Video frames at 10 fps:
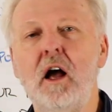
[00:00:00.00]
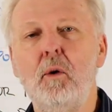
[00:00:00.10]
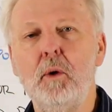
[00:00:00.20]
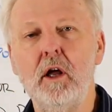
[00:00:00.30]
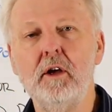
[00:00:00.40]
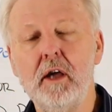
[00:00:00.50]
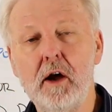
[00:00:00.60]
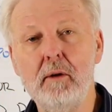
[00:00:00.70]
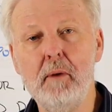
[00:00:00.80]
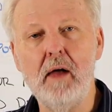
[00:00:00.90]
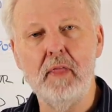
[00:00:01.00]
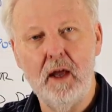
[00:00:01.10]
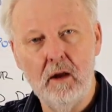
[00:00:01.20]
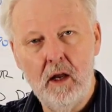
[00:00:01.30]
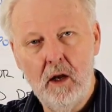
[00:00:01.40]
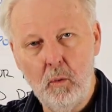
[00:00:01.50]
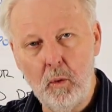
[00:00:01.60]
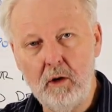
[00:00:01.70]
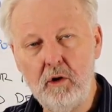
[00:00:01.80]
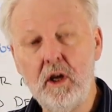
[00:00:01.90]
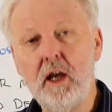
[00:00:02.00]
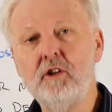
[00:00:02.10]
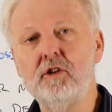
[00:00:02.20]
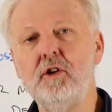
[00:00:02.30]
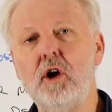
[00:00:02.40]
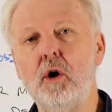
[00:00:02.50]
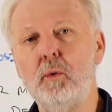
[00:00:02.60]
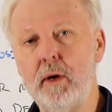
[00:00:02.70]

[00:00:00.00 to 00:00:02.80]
We don't care about that. We need to know